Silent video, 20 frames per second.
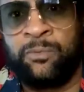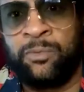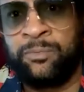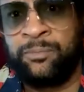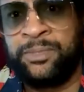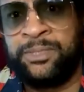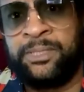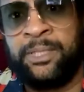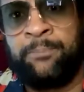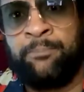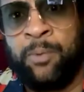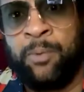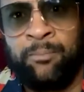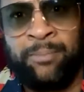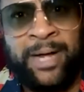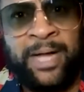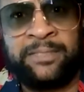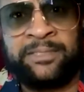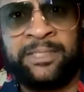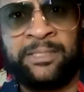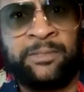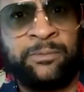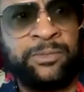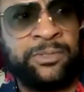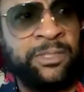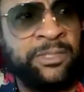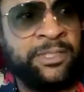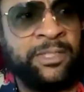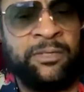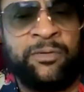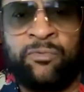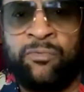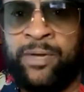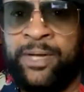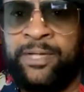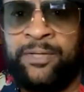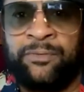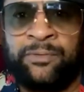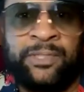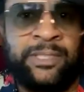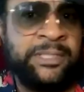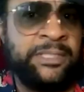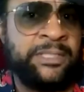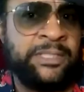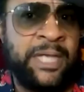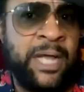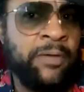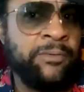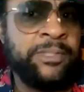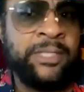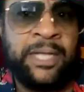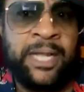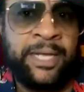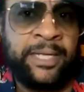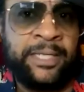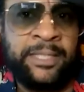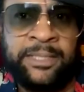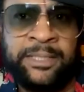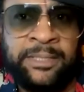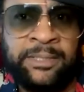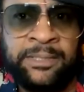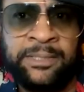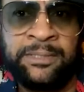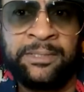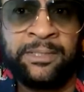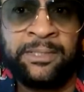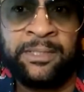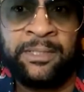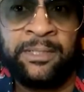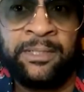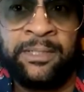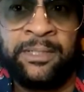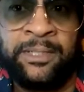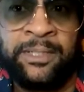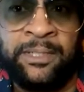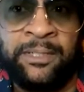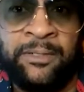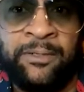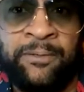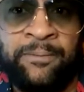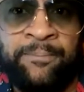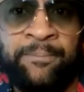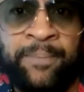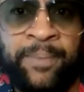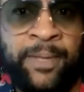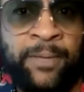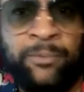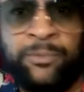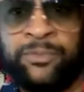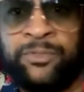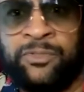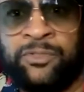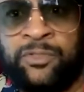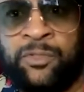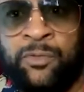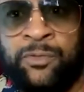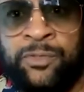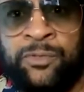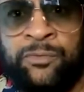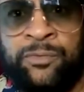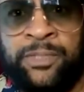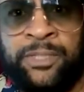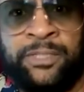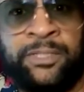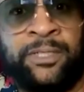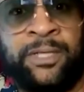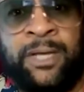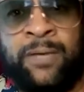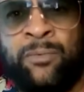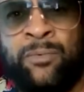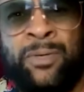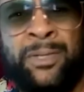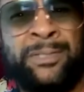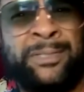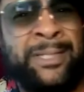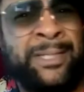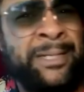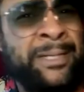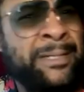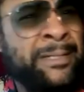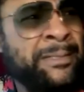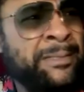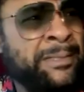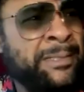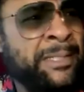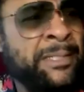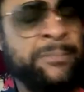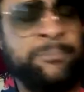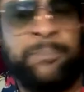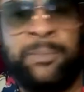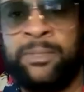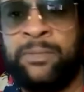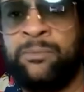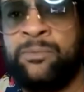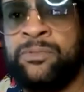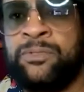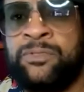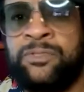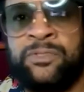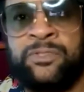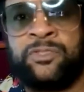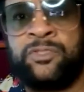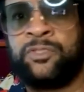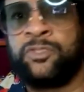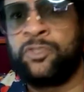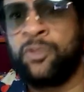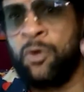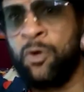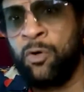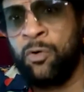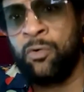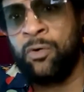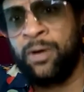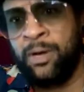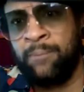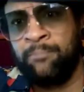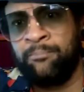when we did Bombastic, there was nothing on radio that sounded like it either. You know, it was just so unique. You're like, what the hell is this? But it was just so